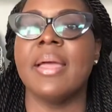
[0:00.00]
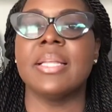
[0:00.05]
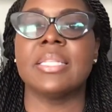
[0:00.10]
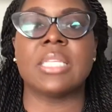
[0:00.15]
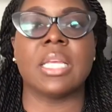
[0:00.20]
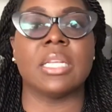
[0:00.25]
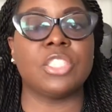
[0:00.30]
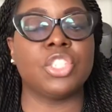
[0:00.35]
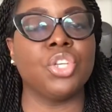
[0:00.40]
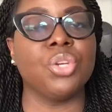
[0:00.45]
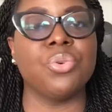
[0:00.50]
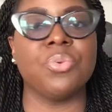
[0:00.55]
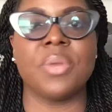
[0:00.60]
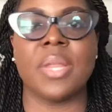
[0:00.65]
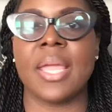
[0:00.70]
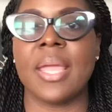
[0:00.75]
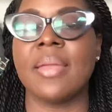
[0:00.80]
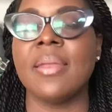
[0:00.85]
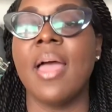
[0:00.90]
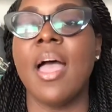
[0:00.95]
to tune
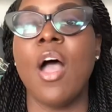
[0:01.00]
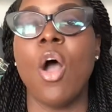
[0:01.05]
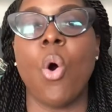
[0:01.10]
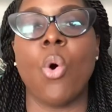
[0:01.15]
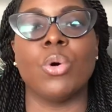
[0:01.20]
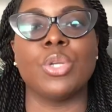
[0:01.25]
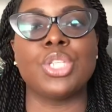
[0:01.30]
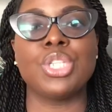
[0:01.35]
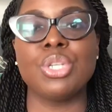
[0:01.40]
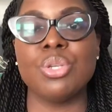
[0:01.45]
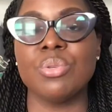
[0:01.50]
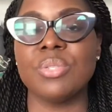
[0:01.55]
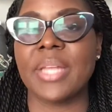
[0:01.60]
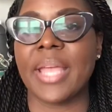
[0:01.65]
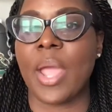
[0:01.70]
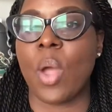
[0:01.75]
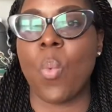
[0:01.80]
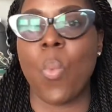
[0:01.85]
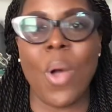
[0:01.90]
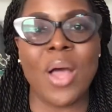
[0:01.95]
in on Tuesday
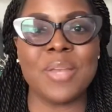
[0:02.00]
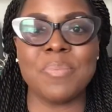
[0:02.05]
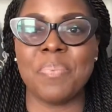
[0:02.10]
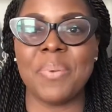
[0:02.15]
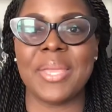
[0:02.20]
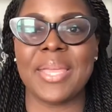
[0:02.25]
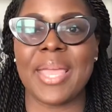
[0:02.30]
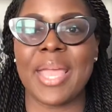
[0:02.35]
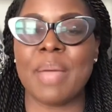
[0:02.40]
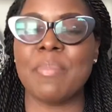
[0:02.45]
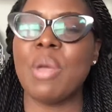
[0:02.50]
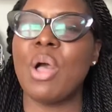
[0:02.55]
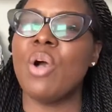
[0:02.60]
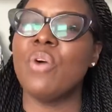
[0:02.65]
at 1 p.m.